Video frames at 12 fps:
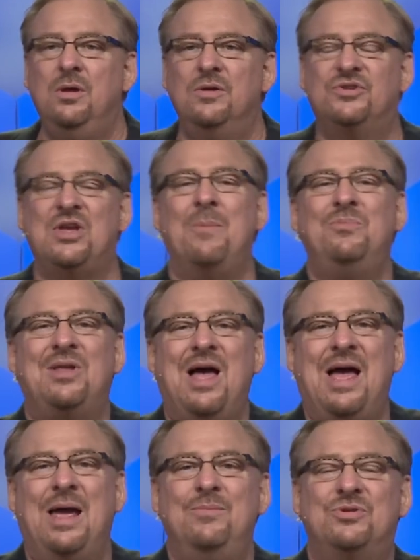
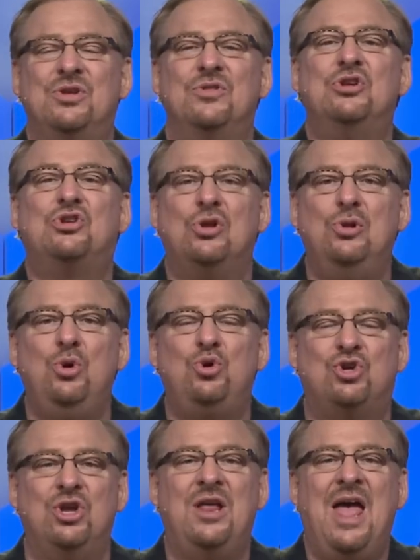Sometimes the
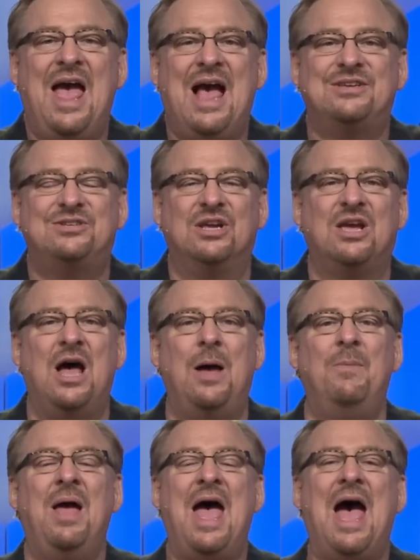solution has to
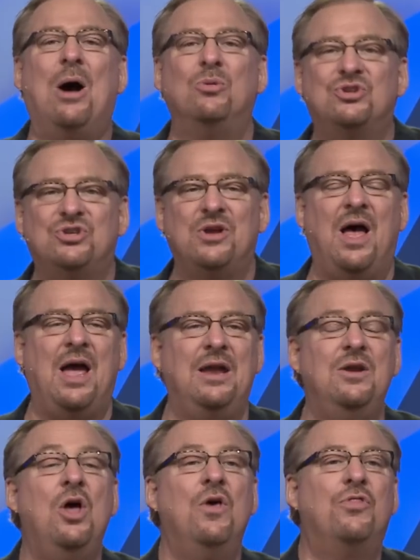come
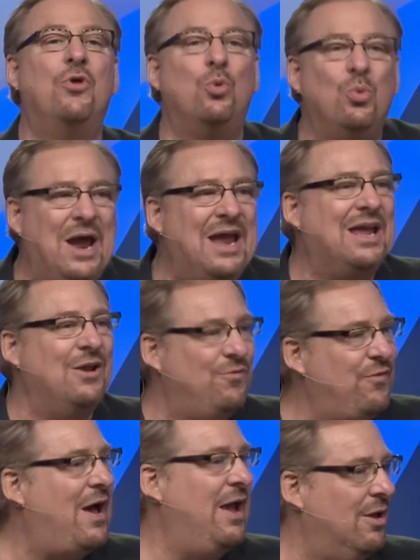outside the rank and
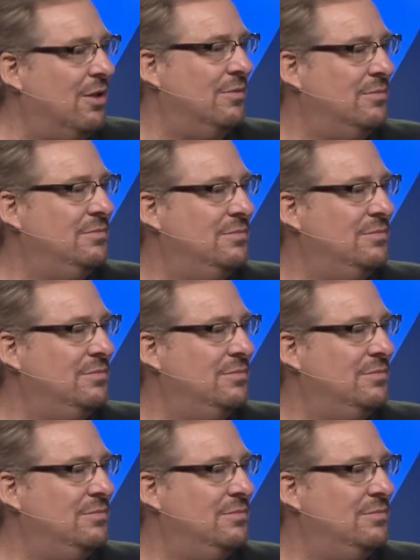file.